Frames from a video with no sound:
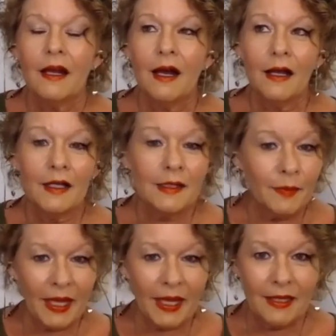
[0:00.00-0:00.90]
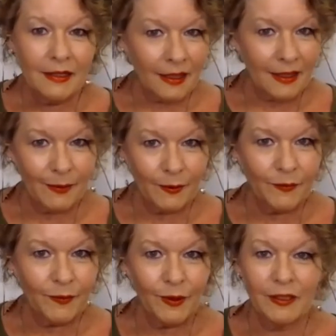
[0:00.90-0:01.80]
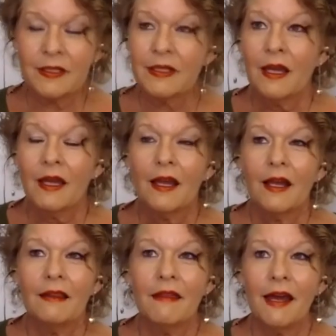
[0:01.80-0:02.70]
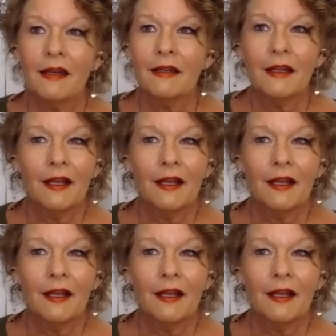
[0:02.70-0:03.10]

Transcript: unpaid labor force that